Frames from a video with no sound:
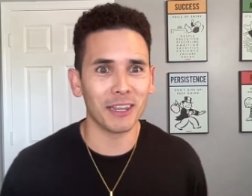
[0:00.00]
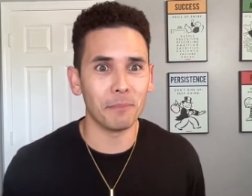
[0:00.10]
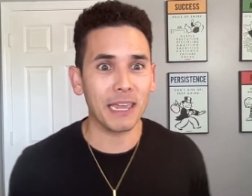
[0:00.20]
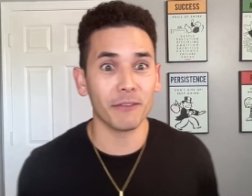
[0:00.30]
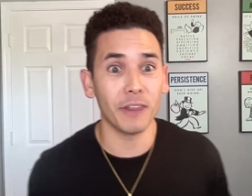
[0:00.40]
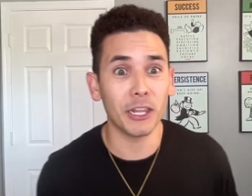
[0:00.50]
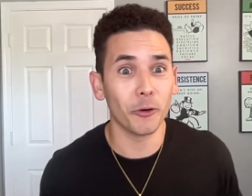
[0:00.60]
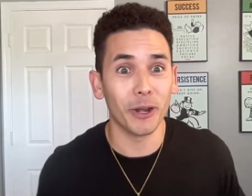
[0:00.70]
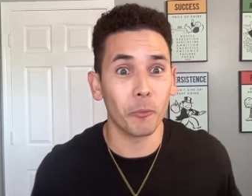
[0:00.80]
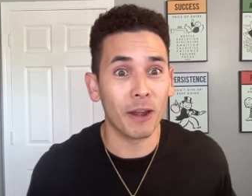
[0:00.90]
and make a
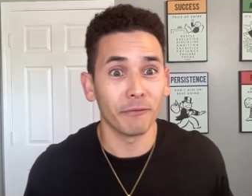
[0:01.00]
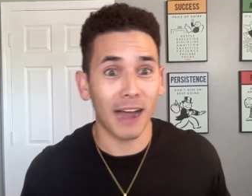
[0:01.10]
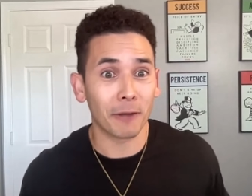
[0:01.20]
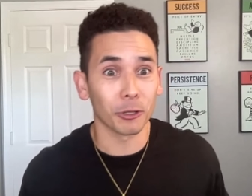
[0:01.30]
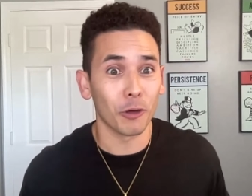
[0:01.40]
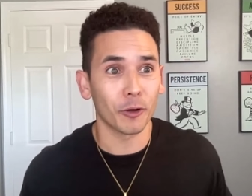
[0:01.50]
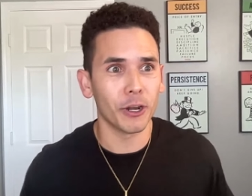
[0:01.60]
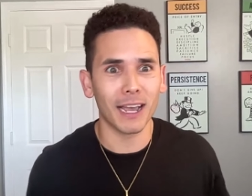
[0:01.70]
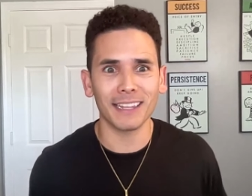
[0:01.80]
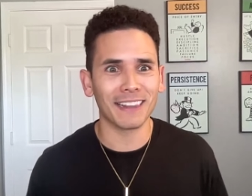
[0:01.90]
video and it went viral
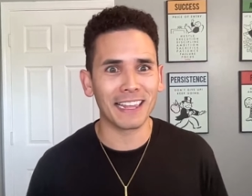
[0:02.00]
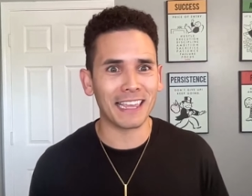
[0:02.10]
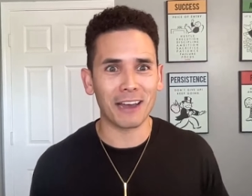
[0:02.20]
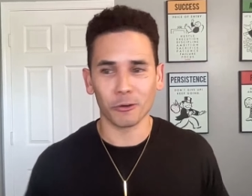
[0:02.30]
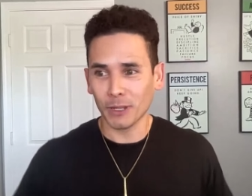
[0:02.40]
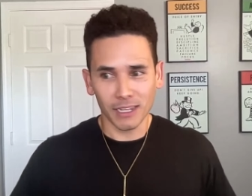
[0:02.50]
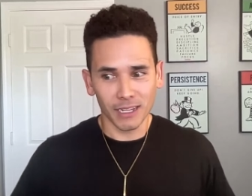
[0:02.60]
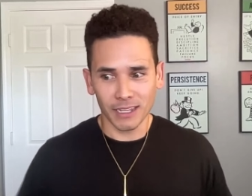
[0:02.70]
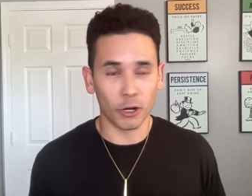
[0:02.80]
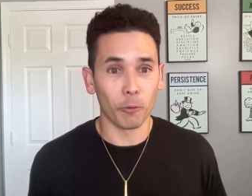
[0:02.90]
overnight, like how
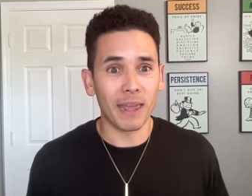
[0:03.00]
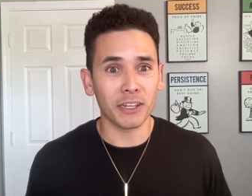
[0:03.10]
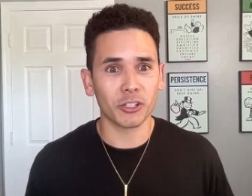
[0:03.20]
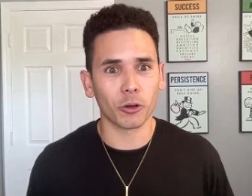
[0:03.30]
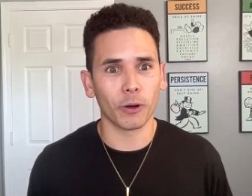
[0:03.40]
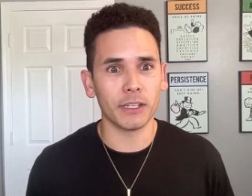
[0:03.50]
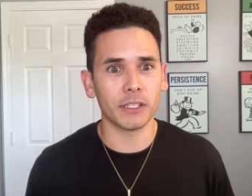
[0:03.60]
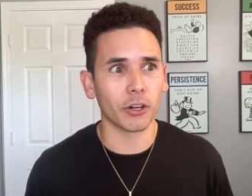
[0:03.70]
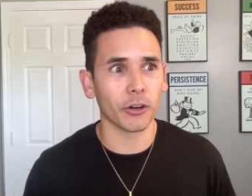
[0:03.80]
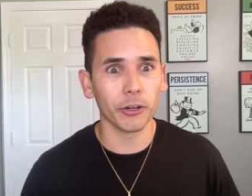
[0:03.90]
you know many stories
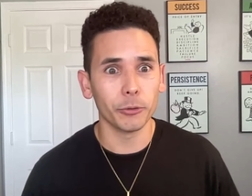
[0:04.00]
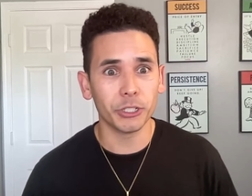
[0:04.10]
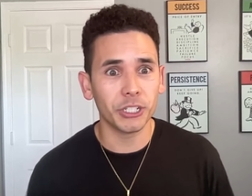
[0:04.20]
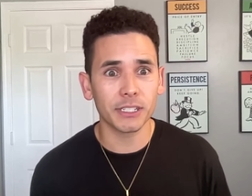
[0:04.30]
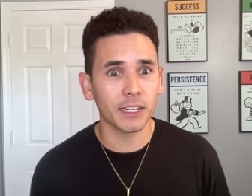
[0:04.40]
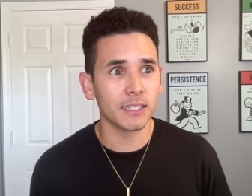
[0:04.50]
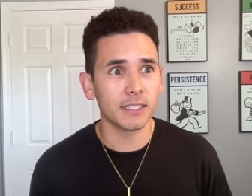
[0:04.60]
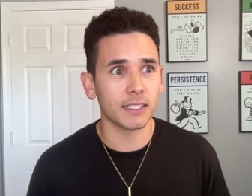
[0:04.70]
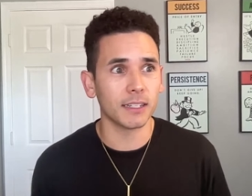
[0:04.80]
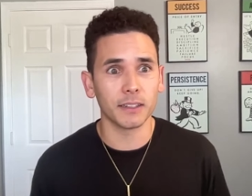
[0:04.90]
occur. It was just
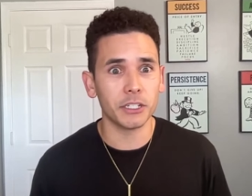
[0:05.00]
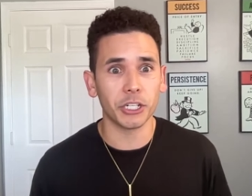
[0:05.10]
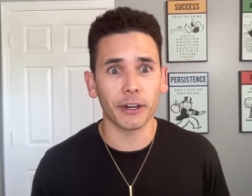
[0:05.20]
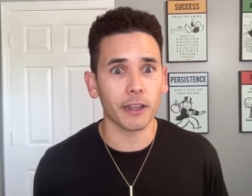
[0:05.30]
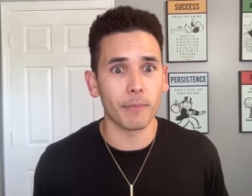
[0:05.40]
consistently sharing a